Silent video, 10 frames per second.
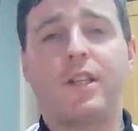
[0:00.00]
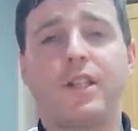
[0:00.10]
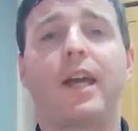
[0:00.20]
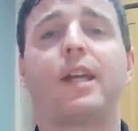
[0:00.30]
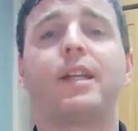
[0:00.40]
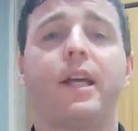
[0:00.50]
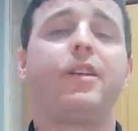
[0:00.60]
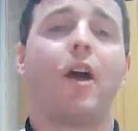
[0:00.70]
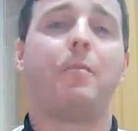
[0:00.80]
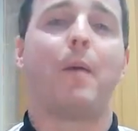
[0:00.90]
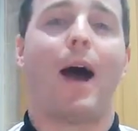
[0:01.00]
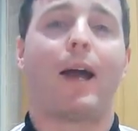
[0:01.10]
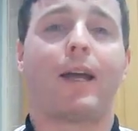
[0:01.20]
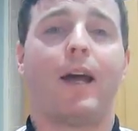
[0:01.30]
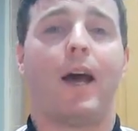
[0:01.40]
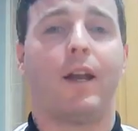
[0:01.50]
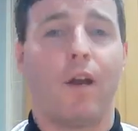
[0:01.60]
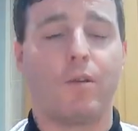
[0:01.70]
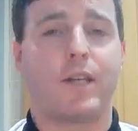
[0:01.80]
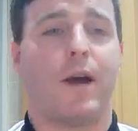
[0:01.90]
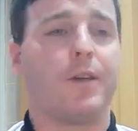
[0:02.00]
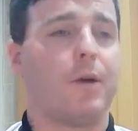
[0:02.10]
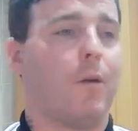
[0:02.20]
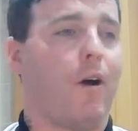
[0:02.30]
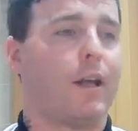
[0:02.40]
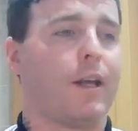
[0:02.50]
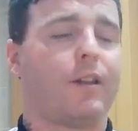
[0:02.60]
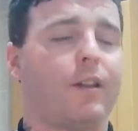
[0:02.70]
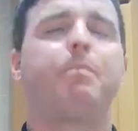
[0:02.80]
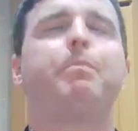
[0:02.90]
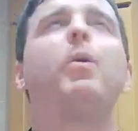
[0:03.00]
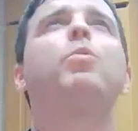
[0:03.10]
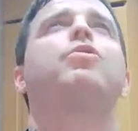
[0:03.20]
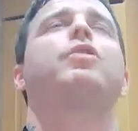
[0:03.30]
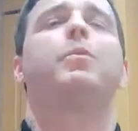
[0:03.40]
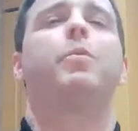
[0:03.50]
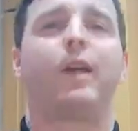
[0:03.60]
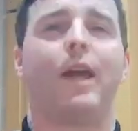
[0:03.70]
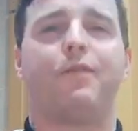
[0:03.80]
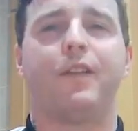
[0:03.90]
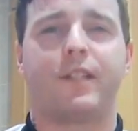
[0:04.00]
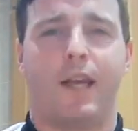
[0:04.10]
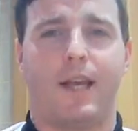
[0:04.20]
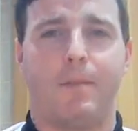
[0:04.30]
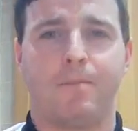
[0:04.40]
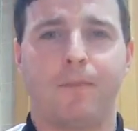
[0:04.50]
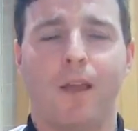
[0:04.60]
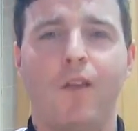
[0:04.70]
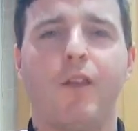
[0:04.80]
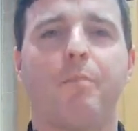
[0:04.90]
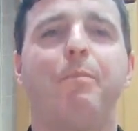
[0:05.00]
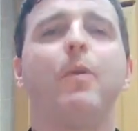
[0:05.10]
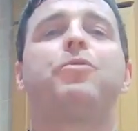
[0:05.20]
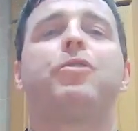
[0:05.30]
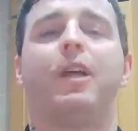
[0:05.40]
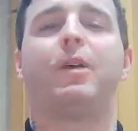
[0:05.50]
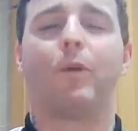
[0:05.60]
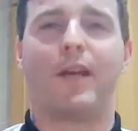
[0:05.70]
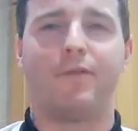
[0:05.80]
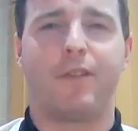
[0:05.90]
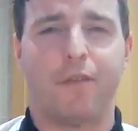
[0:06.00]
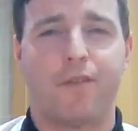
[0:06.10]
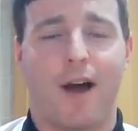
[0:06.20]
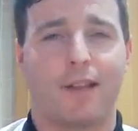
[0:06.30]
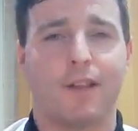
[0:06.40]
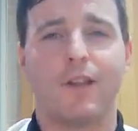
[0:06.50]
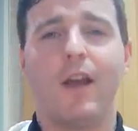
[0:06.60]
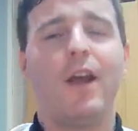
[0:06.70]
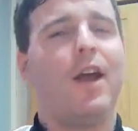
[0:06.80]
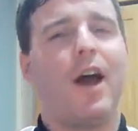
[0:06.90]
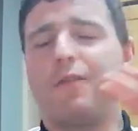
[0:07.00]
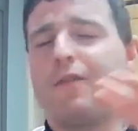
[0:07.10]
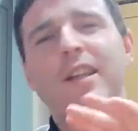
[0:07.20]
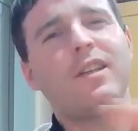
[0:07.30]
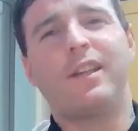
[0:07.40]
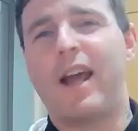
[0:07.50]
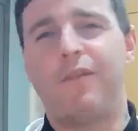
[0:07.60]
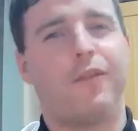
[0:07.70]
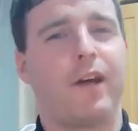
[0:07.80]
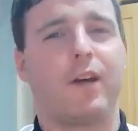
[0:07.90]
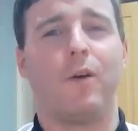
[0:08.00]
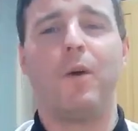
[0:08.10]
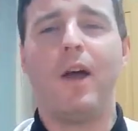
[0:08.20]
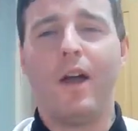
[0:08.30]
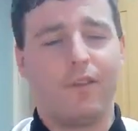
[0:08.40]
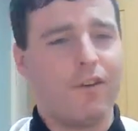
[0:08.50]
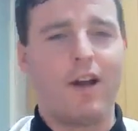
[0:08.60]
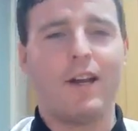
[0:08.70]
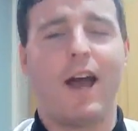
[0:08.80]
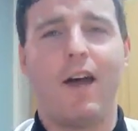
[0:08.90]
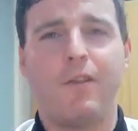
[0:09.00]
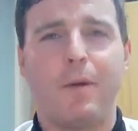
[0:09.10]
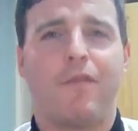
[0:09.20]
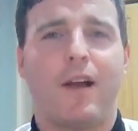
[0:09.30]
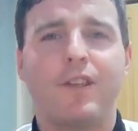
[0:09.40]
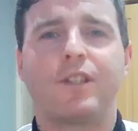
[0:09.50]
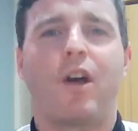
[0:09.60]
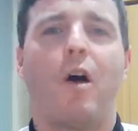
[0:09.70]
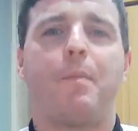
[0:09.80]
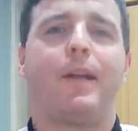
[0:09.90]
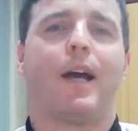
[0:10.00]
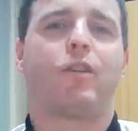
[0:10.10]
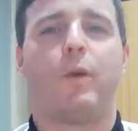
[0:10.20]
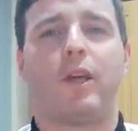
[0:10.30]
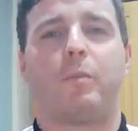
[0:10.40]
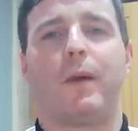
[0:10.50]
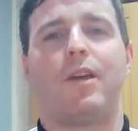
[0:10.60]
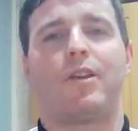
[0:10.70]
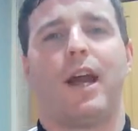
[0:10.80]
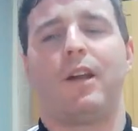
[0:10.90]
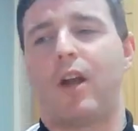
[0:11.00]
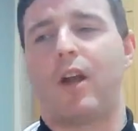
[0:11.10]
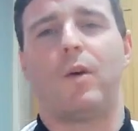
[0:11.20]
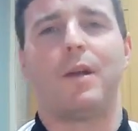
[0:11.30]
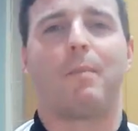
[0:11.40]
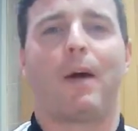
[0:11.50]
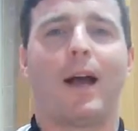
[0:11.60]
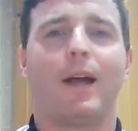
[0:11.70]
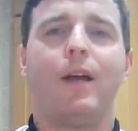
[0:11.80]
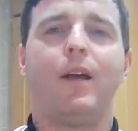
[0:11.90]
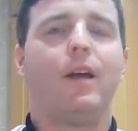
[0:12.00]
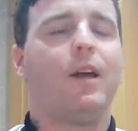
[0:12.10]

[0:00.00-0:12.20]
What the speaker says: I'd take Coutinho back, and I'll tell you why. The boost it will give the team. The boost it will give the fans. And fans are dead fickle. Right now, there'll be fans typing as we speak saying, don't want him back.